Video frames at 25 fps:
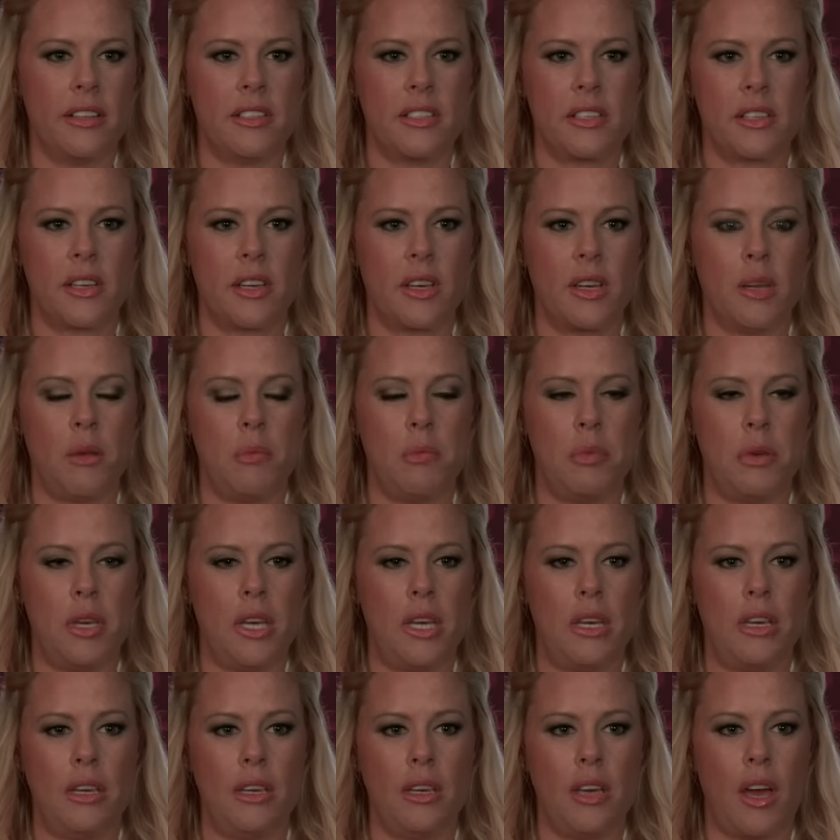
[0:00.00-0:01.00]
It's going to
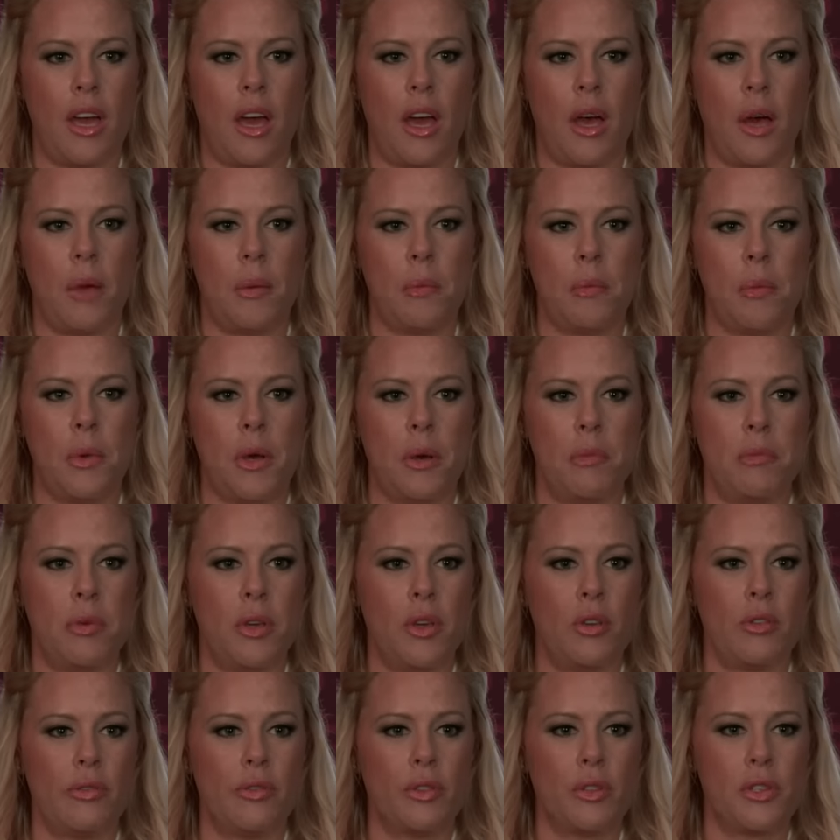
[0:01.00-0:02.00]
be um, a
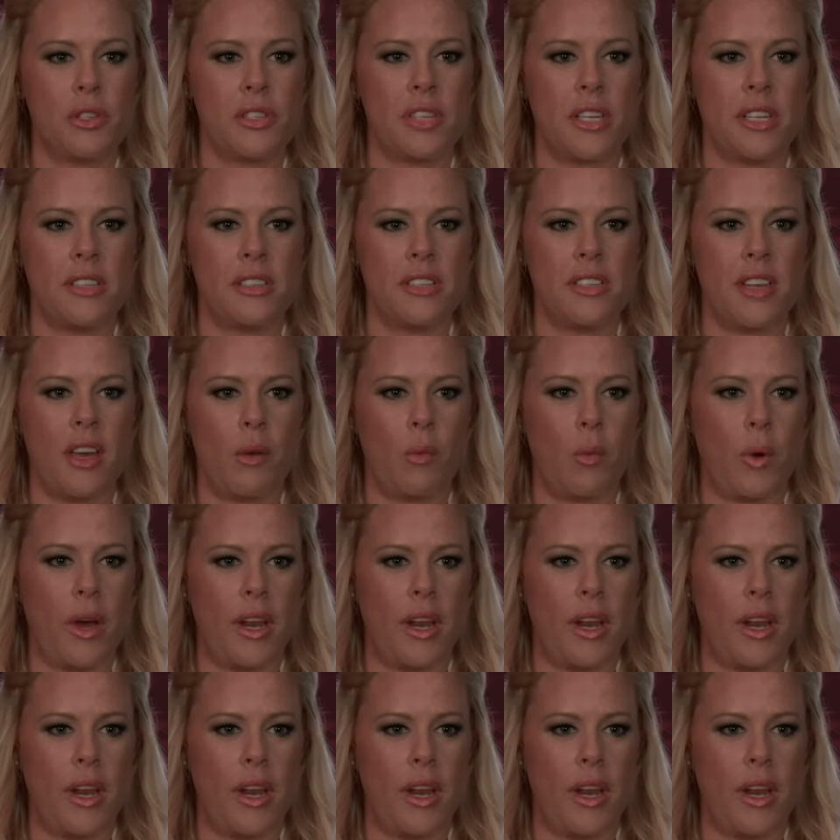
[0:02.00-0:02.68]
beautiful sunset